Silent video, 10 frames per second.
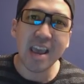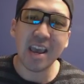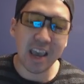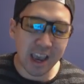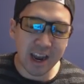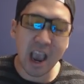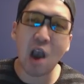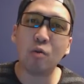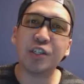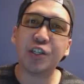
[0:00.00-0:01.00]
And
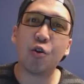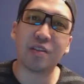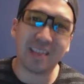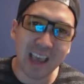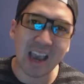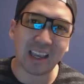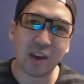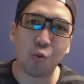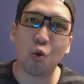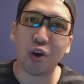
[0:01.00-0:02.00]
how is your deck
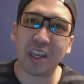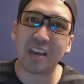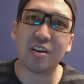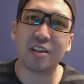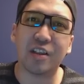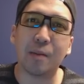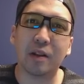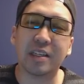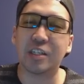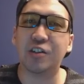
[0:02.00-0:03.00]
working on a double
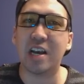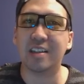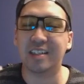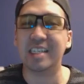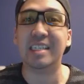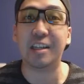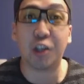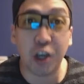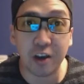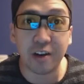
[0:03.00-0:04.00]
elixir challenge? Is
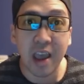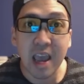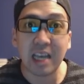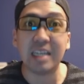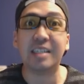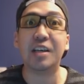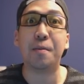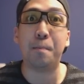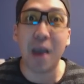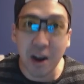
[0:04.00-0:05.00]
it good? Is
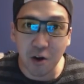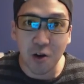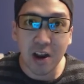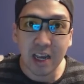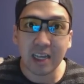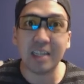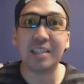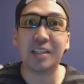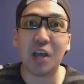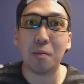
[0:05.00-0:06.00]
it better?
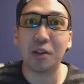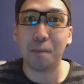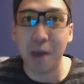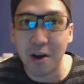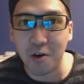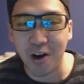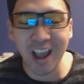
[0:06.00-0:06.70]
Is it double the better?